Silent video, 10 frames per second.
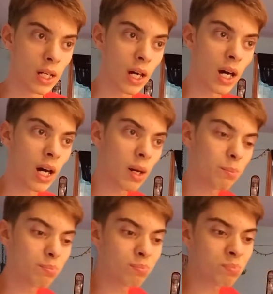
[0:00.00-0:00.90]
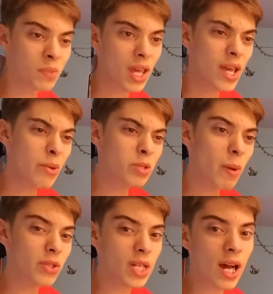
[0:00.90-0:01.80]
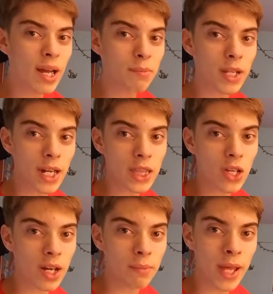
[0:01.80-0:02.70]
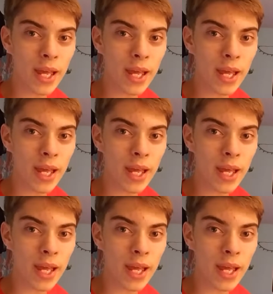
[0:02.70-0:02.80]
um, it was about time that I thought,